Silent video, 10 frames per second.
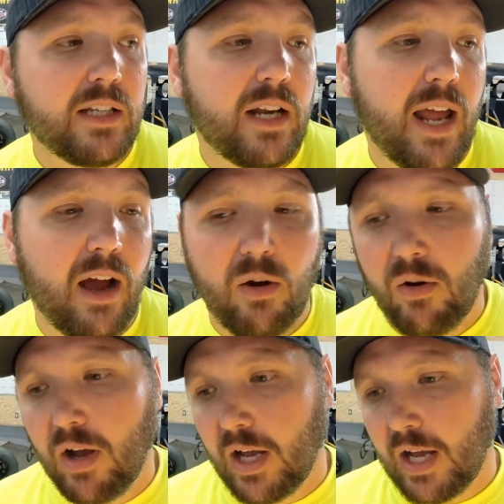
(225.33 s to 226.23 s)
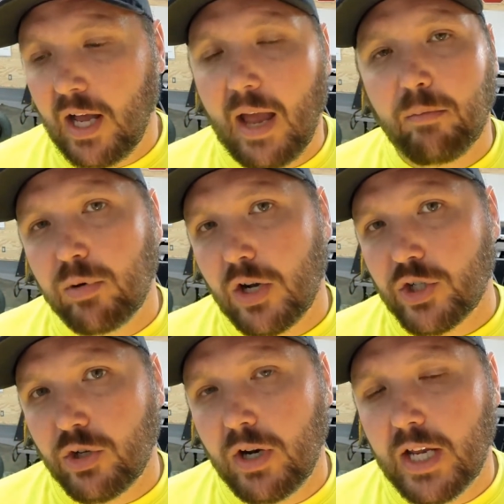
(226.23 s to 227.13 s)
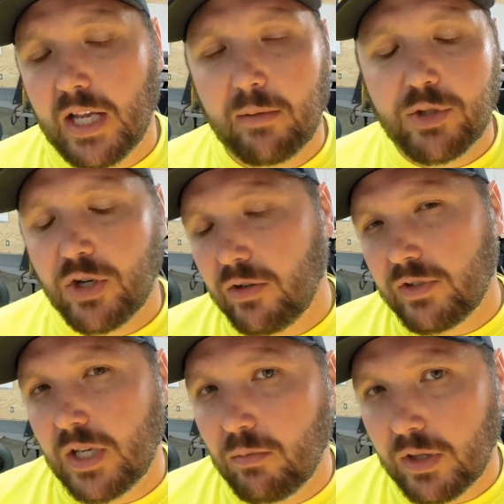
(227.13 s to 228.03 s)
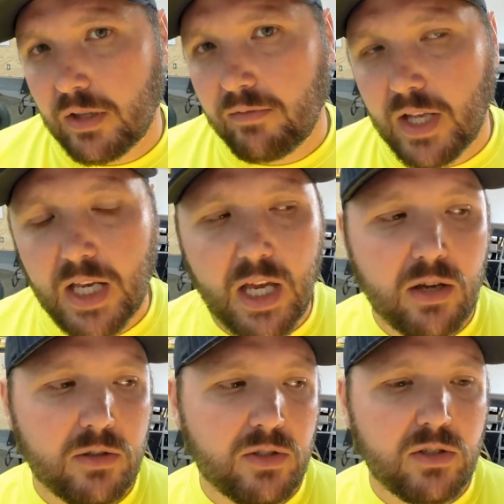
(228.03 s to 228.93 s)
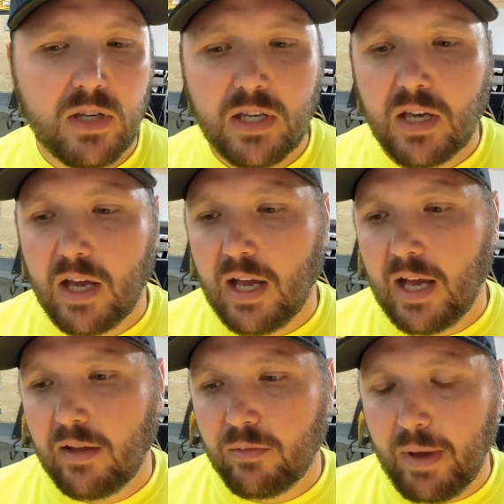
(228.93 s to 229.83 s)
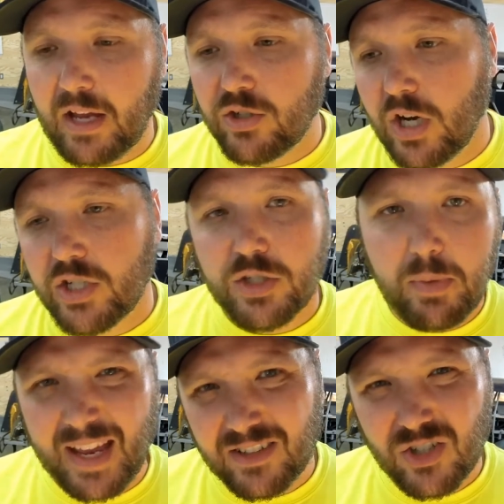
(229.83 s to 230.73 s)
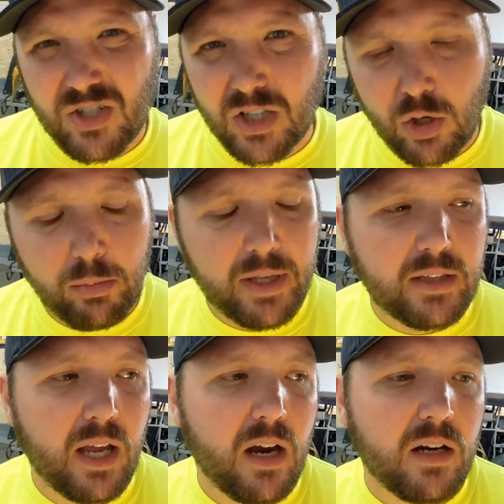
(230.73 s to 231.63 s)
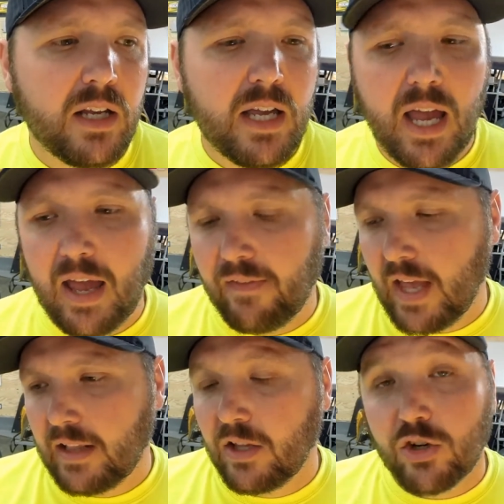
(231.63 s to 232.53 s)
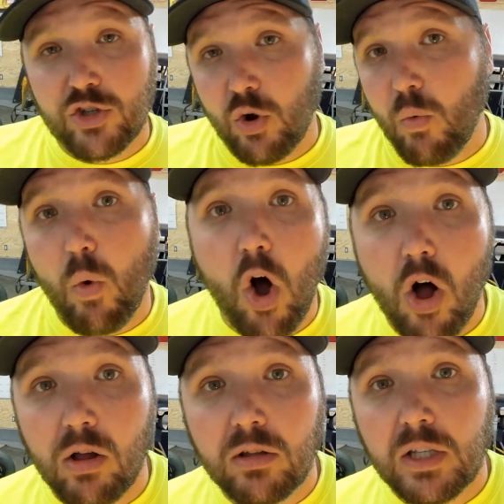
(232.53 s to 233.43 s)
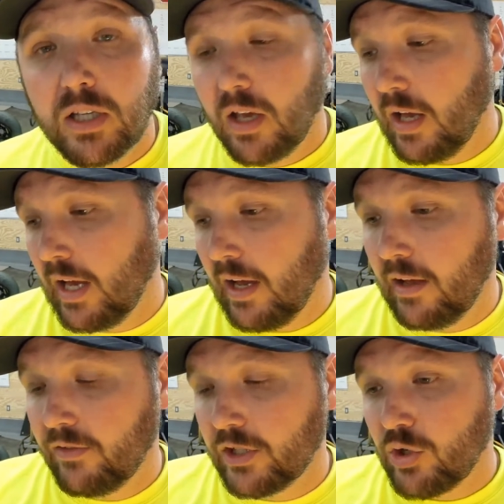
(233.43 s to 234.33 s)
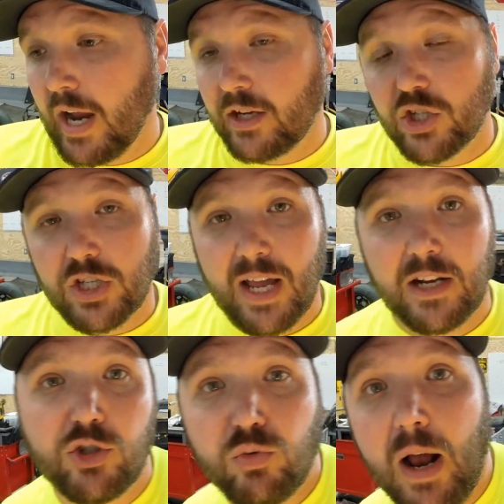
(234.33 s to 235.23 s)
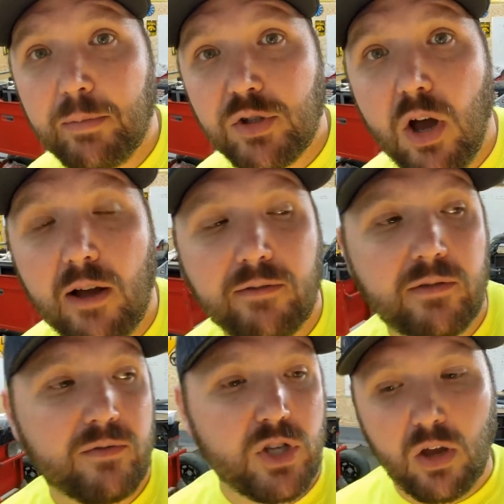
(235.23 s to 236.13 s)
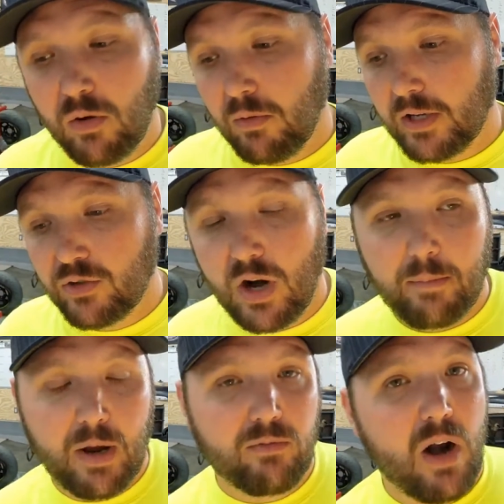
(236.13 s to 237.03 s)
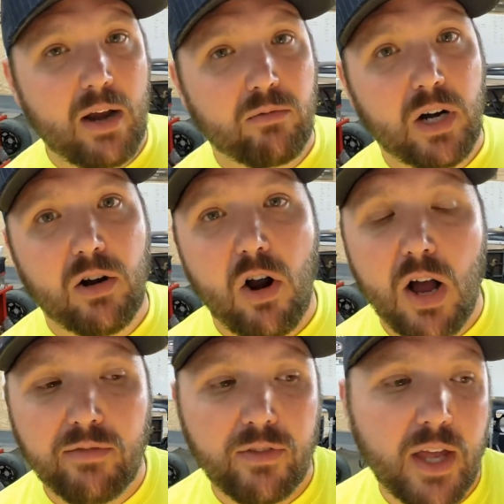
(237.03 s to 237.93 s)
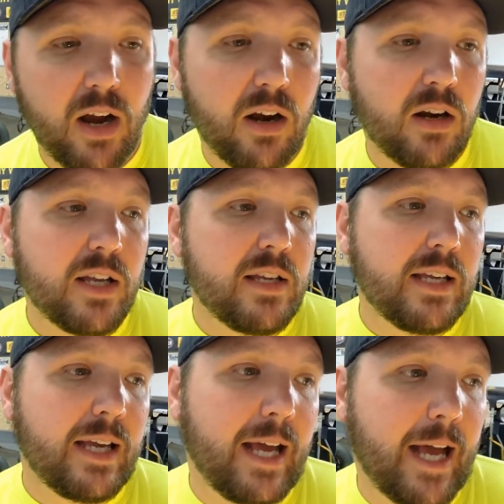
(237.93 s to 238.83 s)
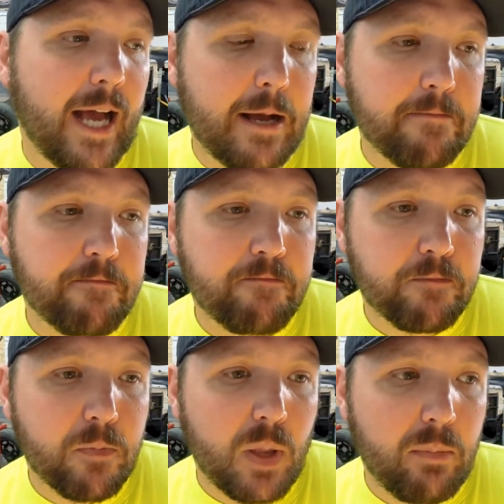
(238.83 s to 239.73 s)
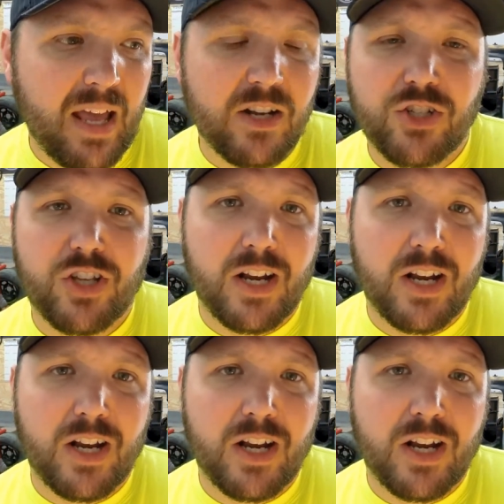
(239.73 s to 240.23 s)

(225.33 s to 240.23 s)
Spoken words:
Now at Brush Creek, and I'm sure you've seen with the videos, the back stretch is banked just a little bit there, and then there's no wall. The track just kind of drops off. So I dropped my right rear off there. Managed